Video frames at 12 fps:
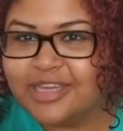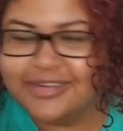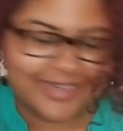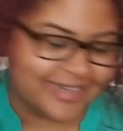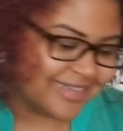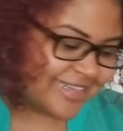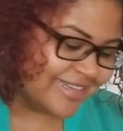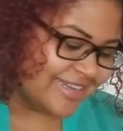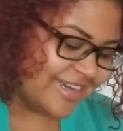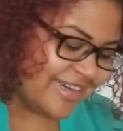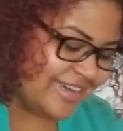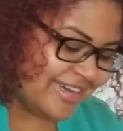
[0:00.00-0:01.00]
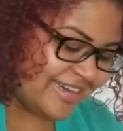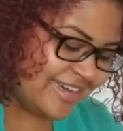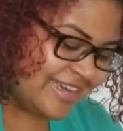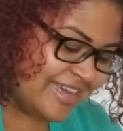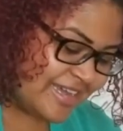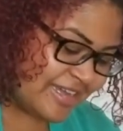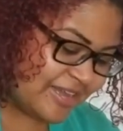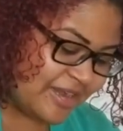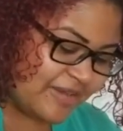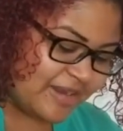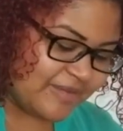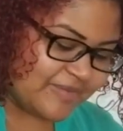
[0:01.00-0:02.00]
you
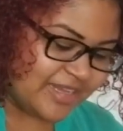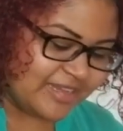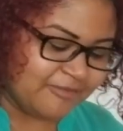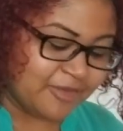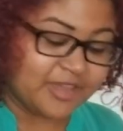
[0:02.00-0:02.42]
know what I mean? For,